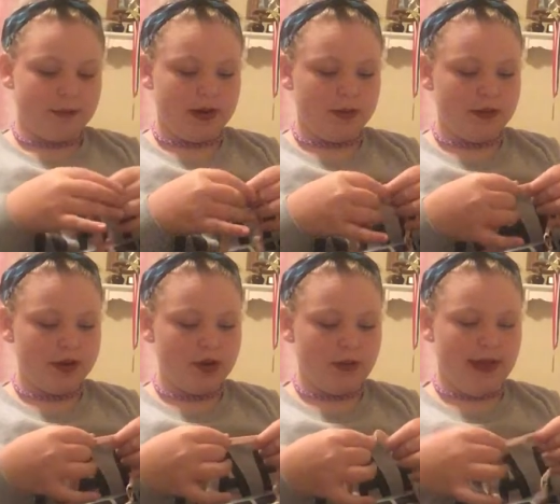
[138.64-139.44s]
But I
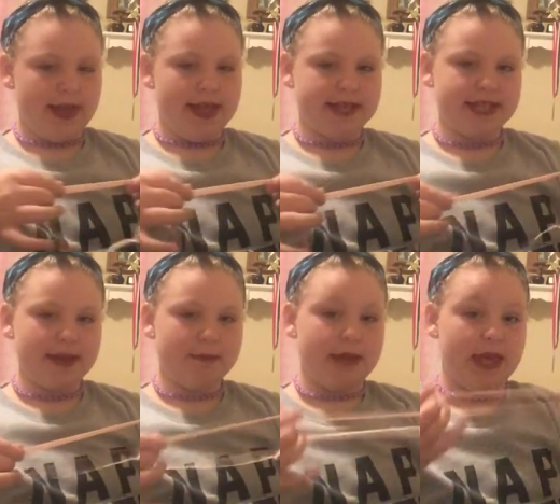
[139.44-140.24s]
really do like it. It's
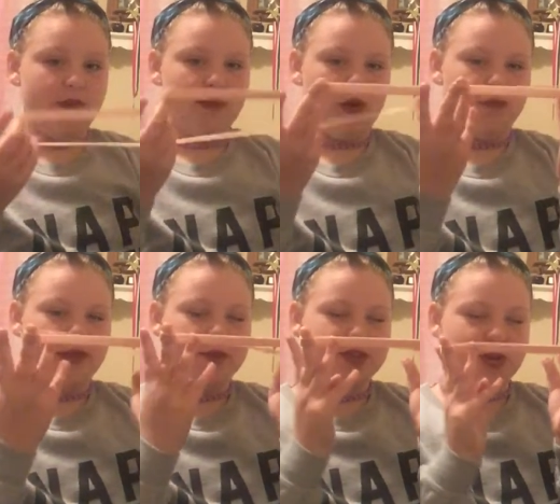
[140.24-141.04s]
like pink
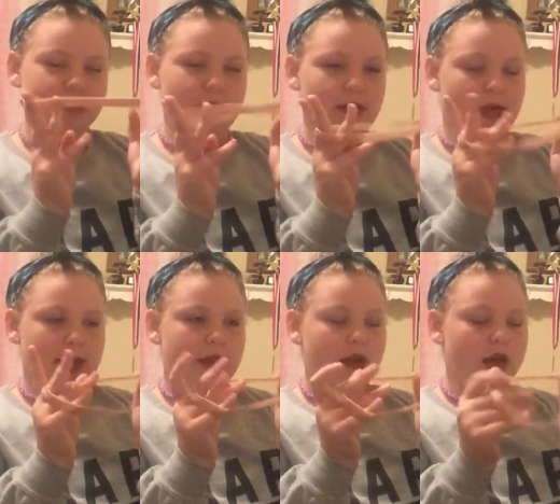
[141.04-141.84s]
velvet, which I really
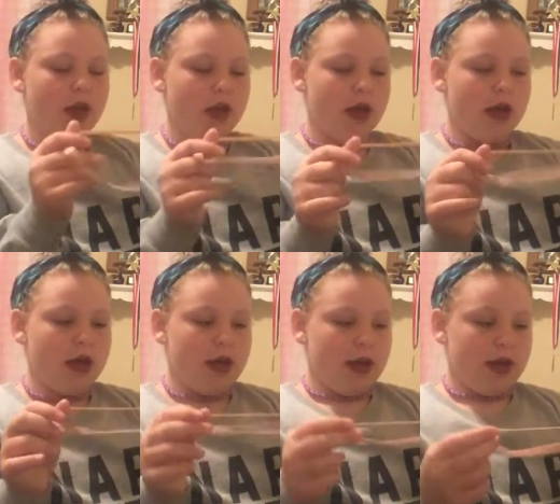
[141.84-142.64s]
like.
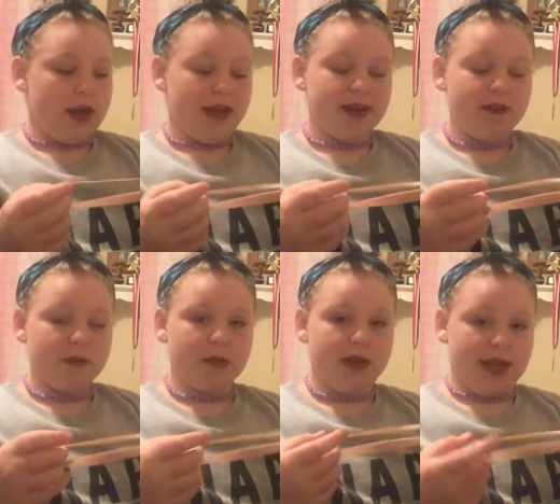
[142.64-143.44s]
And I got it
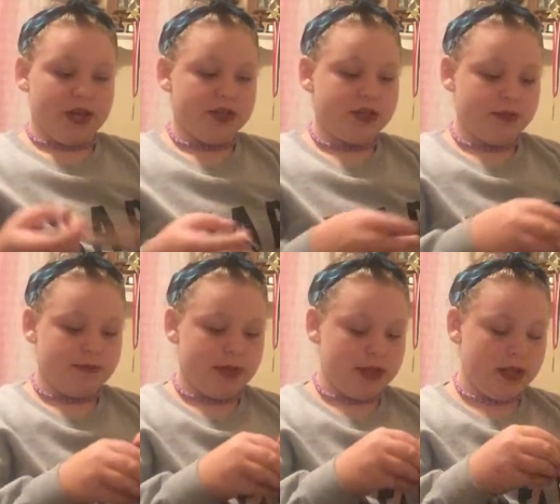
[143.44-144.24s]
from Claire's
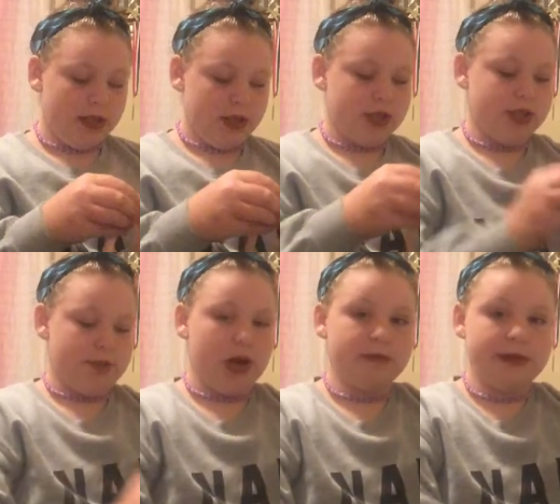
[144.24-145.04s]
in the clearance
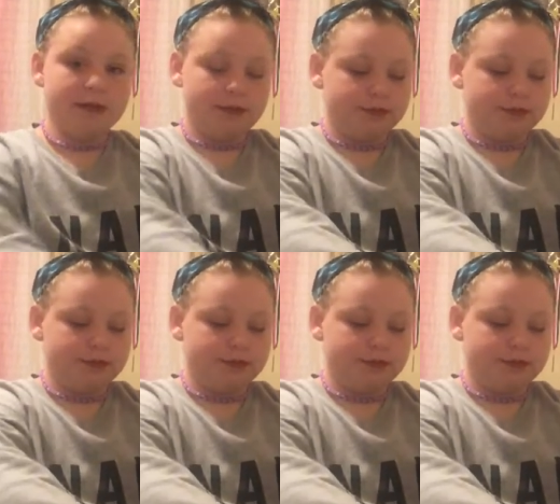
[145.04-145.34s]
department.